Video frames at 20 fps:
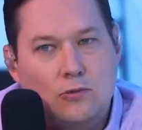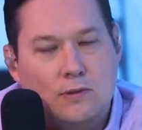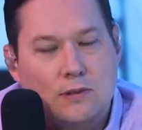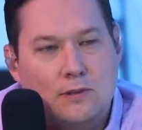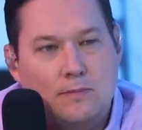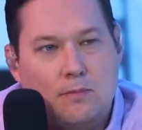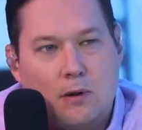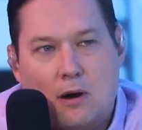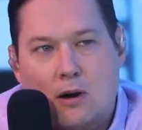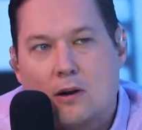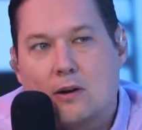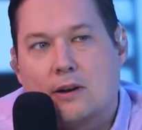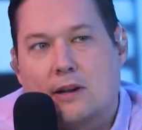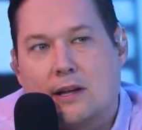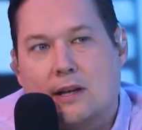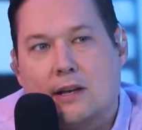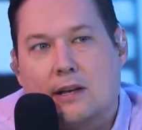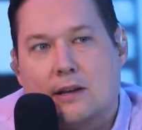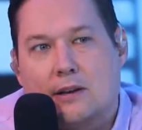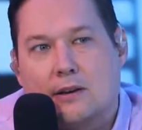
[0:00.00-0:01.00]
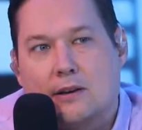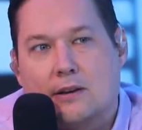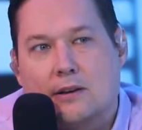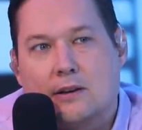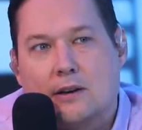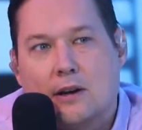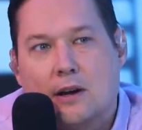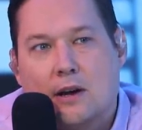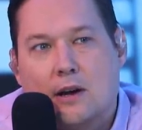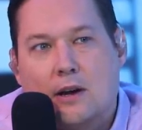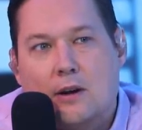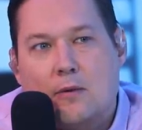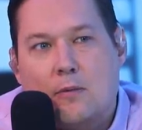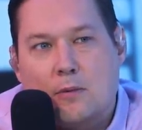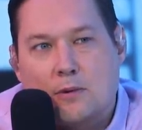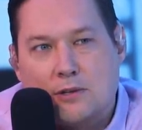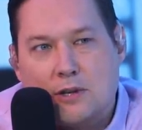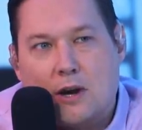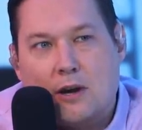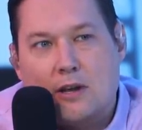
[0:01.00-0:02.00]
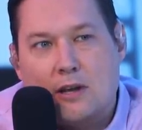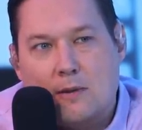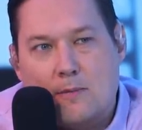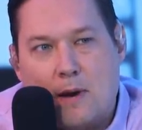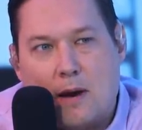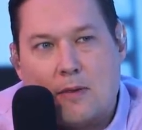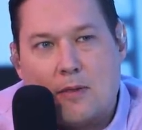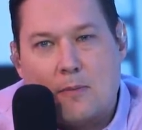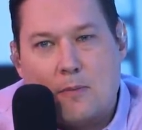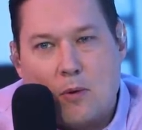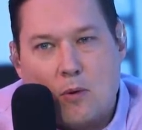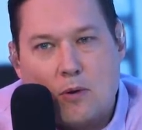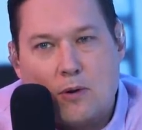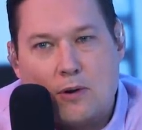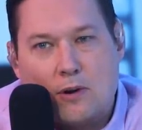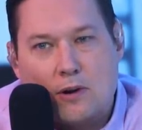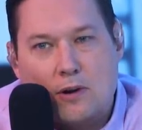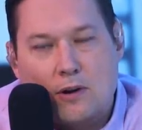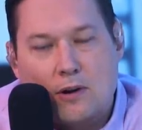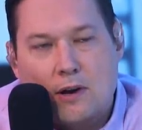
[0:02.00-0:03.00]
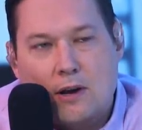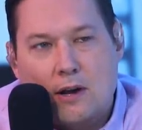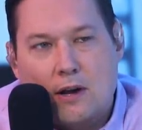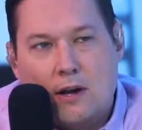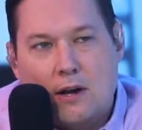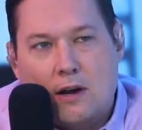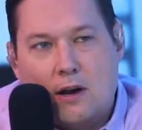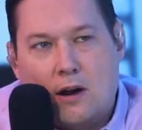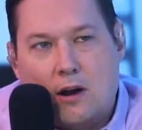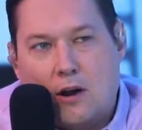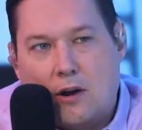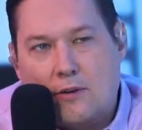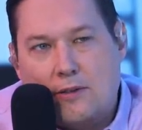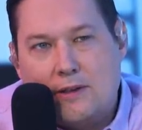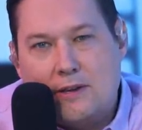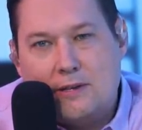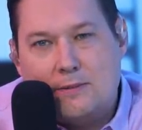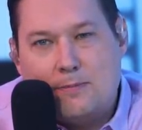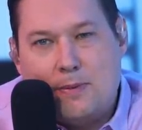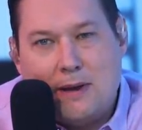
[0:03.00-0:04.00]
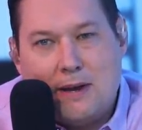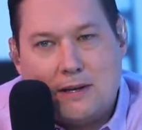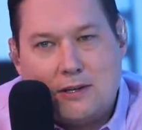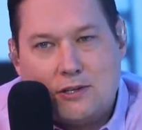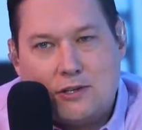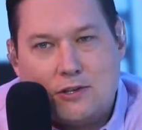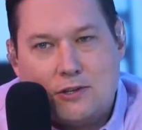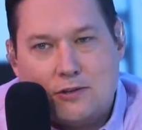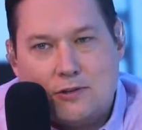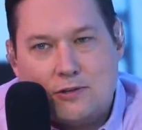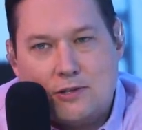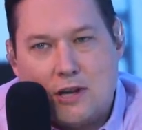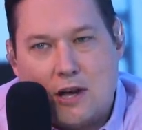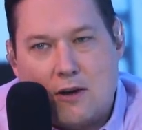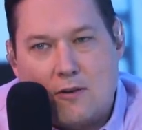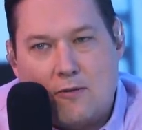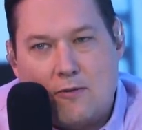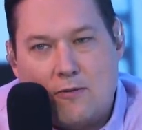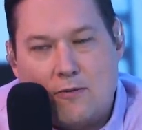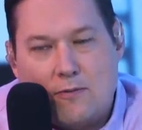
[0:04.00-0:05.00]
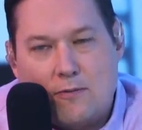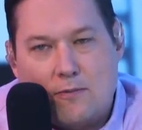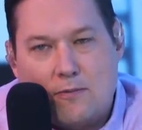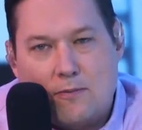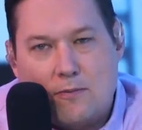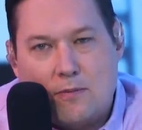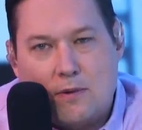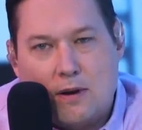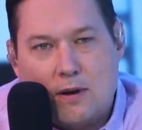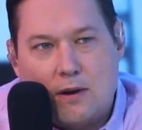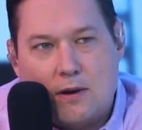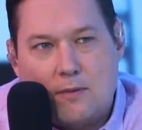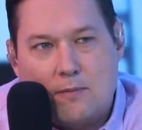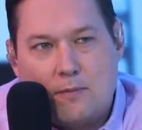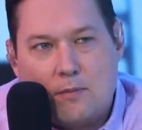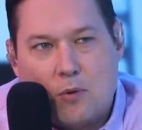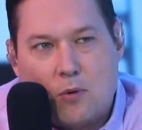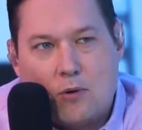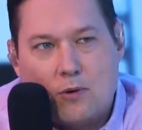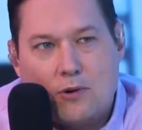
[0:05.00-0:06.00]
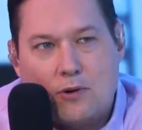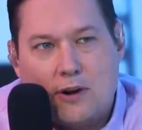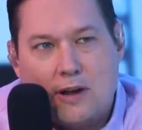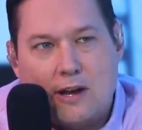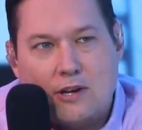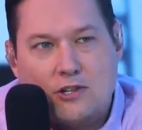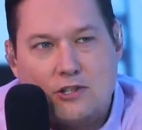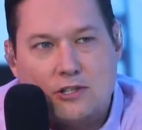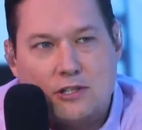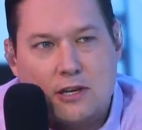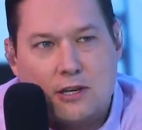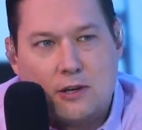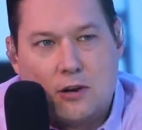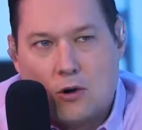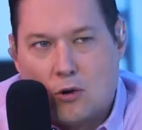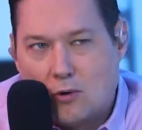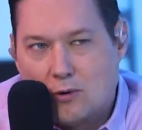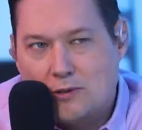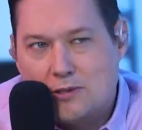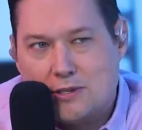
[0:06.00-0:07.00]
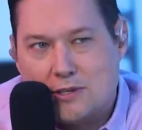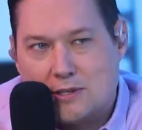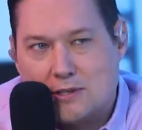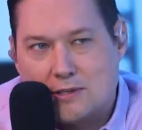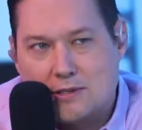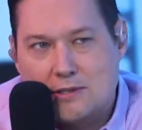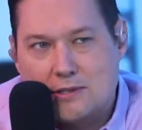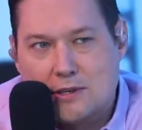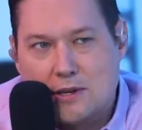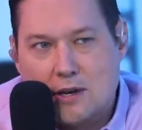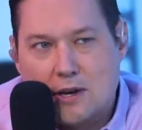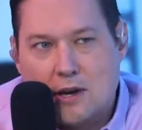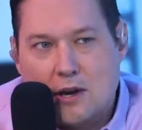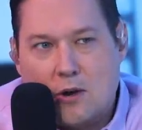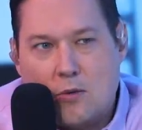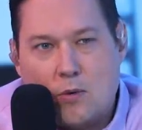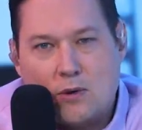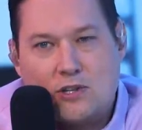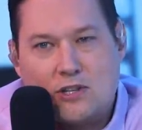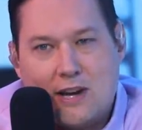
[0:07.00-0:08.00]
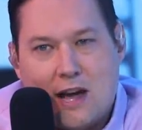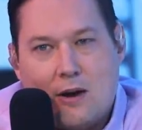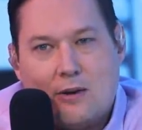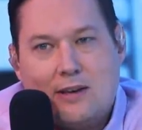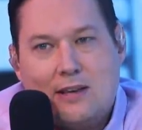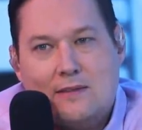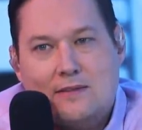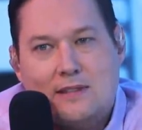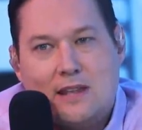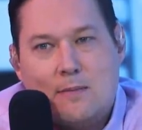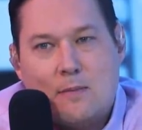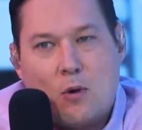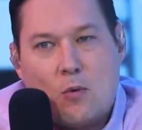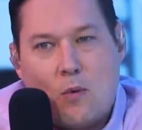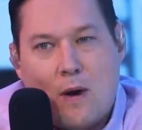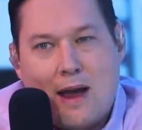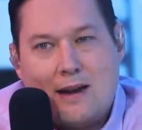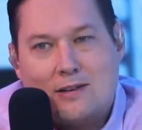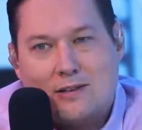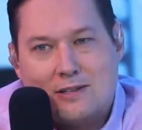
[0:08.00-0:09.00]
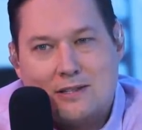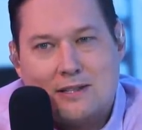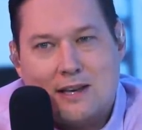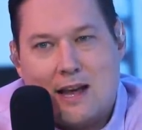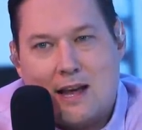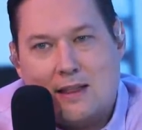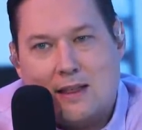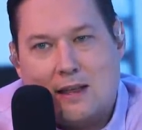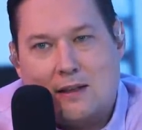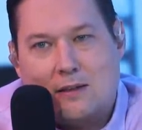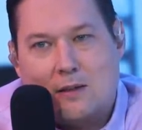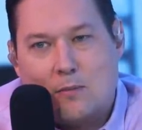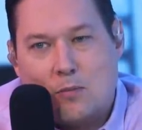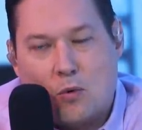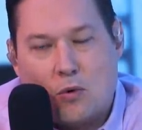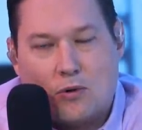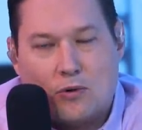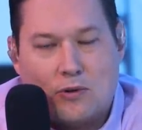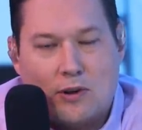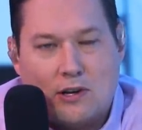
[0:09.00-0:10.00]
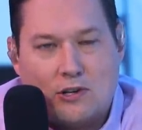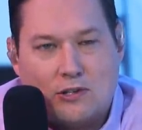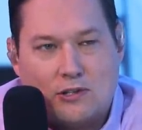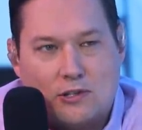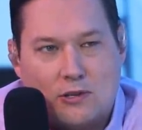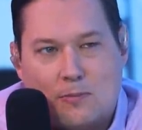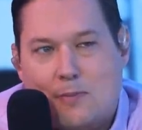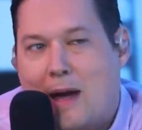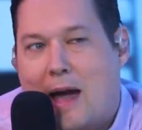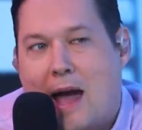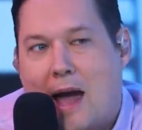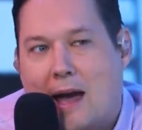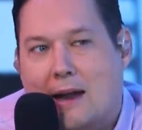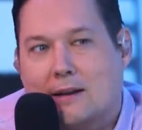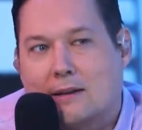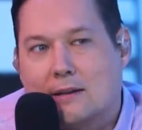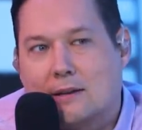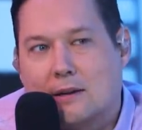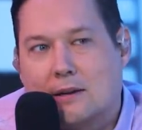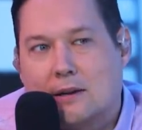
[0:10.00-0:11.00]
the party here when we're talking about the border are these pictures of uh, border agents on horses, which now gives them a way to say that the border agents are bad.